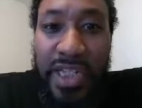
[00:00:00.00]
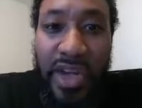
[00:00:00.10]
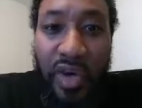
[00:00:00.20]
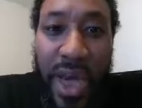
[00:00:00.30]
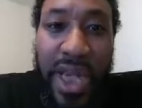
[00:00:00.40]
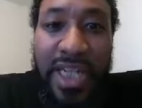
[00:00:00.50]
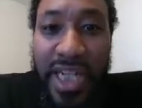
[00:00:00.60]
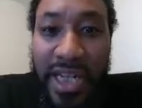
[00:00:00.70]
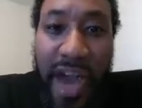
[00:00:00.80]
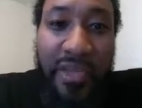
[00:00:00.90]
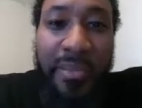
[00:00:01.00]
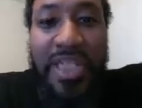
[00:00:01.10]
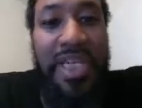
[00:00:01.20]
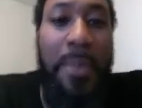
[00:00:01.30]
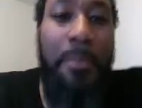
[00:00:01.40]
queens and governments
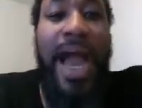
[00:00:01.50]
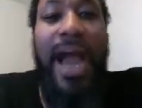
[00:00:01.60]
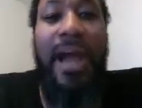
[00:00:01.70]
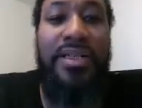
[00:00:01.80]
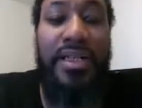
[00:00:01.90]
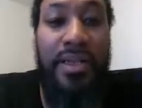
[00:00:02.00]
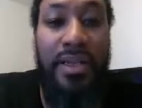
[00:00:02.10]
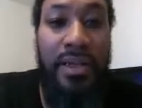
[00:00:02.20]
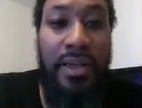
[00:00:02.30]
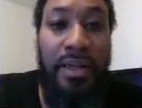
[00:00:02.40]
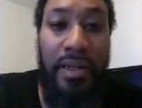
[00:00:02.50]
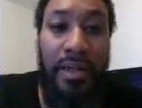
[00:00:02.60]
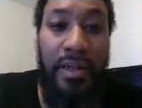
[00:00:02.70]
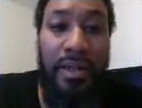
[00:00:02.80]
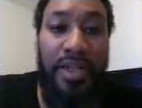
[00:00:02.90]
and empires.
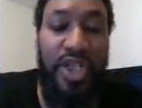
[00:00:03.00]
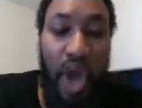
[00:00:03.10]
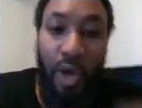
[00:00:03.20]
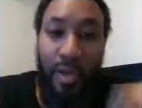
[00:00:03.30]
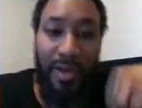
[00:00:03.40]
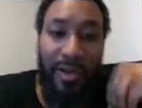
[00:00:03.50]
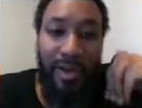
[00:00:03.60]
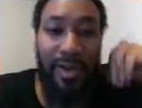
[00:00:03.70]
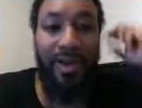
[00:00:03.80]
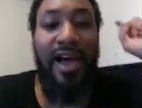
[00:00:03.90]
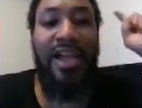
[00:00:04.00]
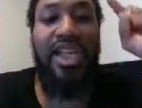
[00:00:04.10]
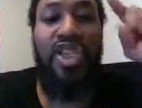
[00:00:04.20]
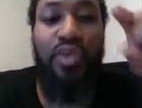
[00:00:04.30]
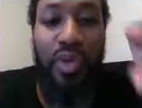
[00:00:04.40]
So Allah
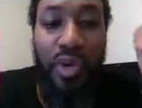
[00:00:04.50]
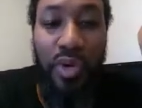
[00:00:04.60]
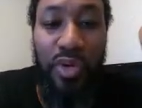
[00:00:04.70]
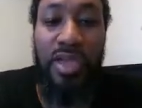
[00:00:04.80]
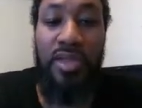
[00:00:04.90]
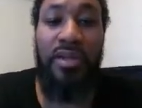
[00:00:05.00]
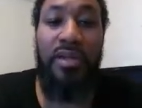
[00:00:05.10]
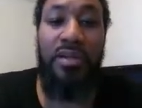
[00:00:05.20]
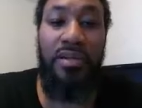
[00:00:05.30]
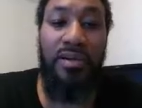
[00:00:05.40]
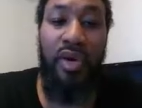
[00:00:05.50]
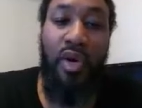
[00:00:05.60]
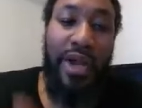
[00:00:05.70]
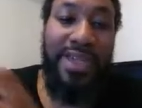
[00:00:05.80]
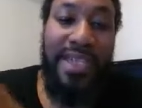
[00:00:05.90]
gives you rules
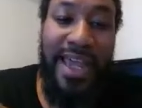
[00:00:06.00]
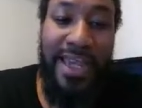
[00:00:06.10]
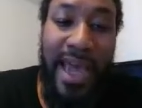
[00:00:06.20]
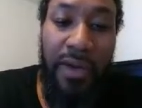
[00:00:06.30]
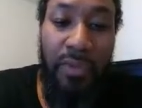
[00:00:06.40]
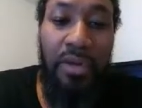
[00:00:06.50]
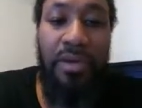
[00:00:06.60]
according to that level.